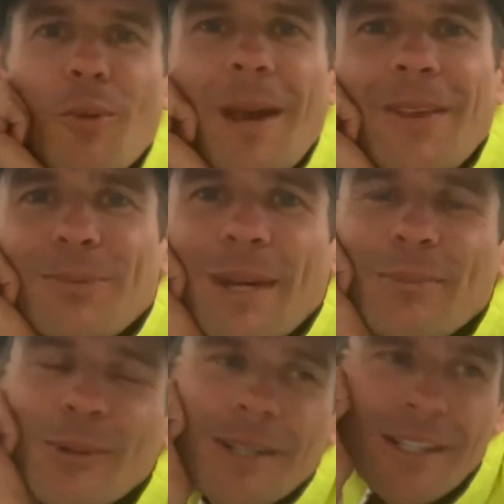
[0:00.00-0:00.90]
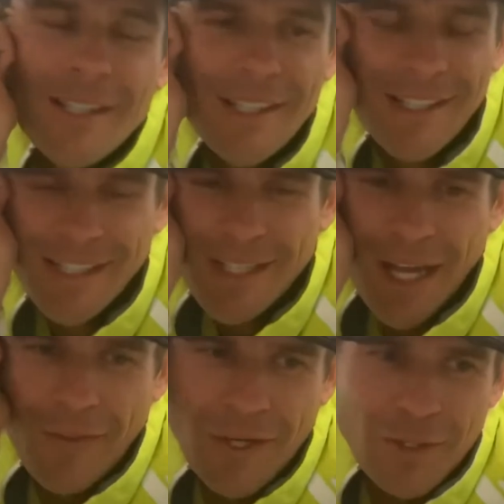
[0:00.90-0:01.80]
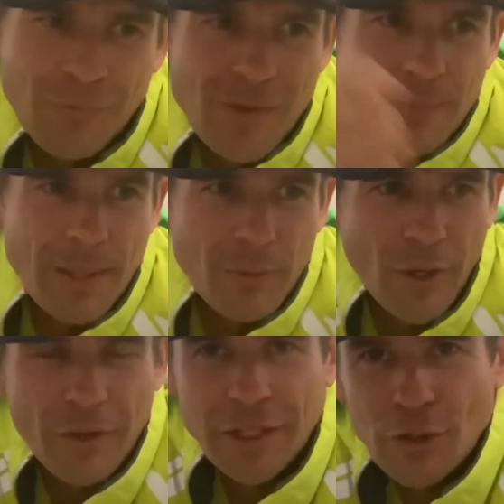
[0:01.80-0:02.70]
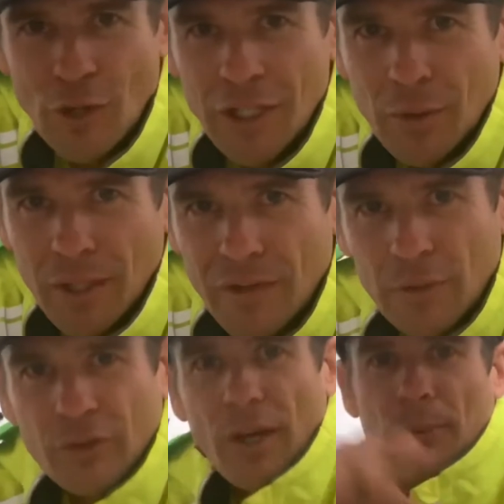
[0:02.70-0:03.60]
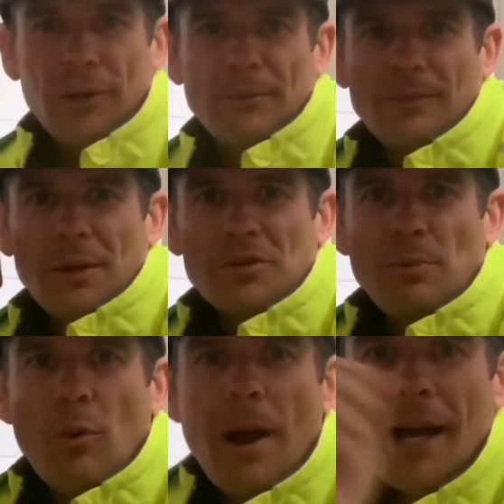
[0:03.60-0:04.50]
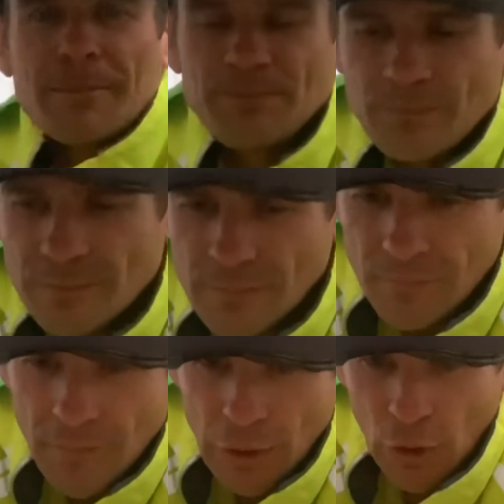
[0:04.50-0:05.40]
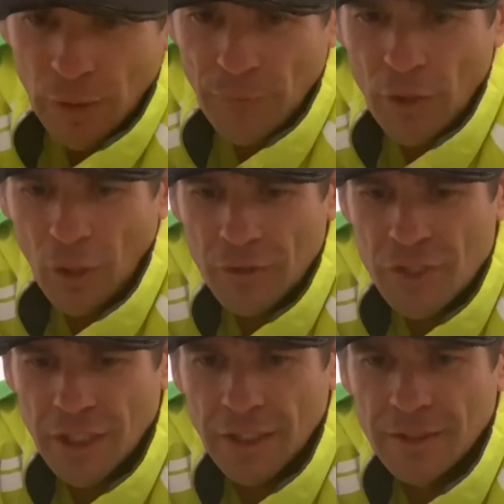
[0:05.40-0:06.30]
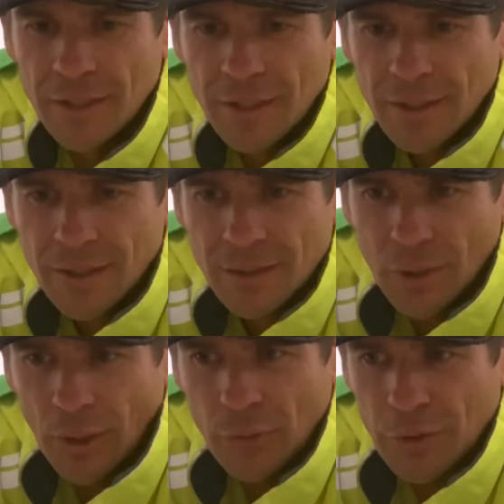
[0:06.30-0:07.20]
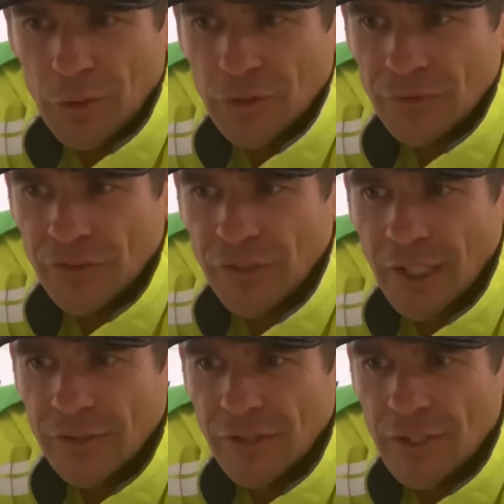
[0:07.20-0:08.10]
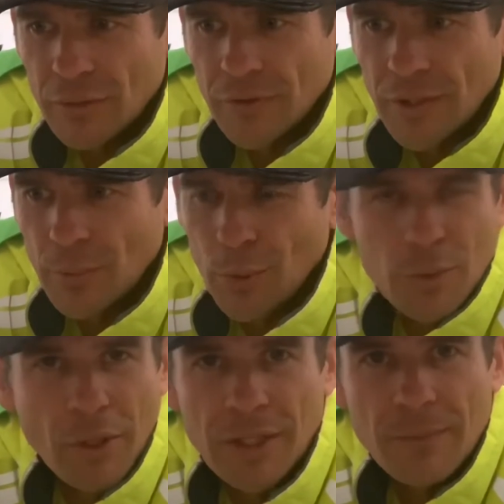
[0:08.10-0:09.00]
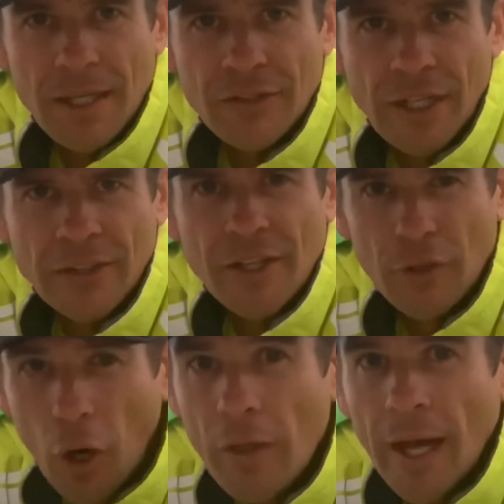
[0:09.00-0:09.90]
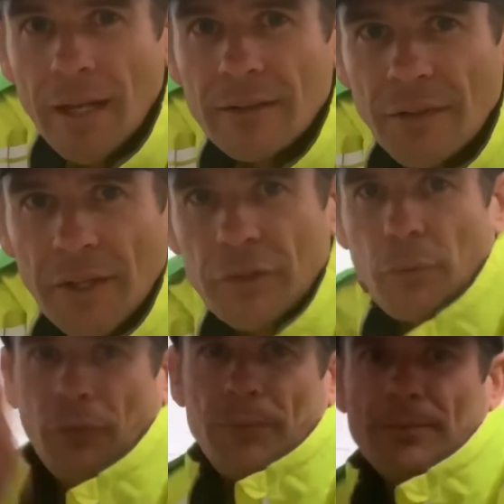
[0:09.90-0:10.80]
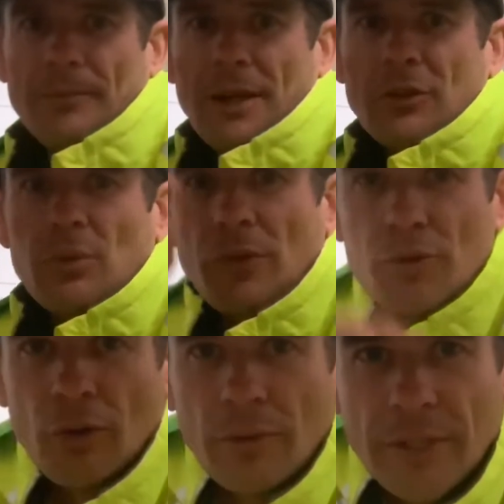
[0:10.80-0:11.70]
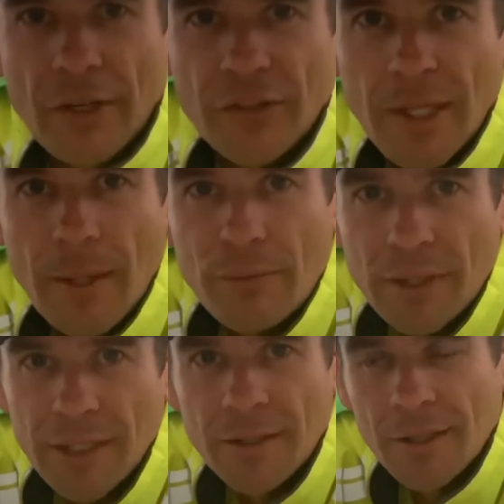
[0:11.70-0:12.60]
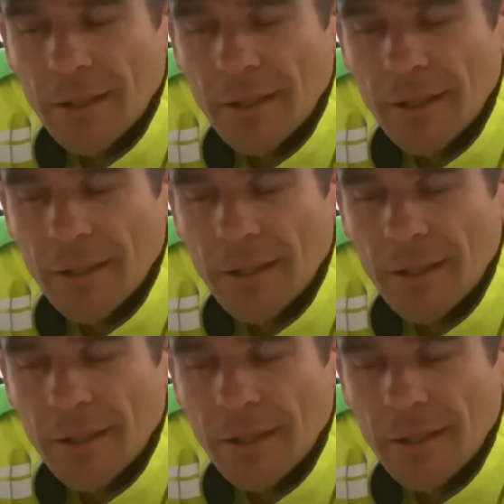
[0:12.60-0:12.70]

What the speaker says: you'll meet these people. And then if people don't think you're trending or whatever, they're just like, they'll just pull back. Like if you're the hot chick and guys want to use you for sex, and then when you won't give them any sex and they know that, then they just withdraw. You don't see them ever again.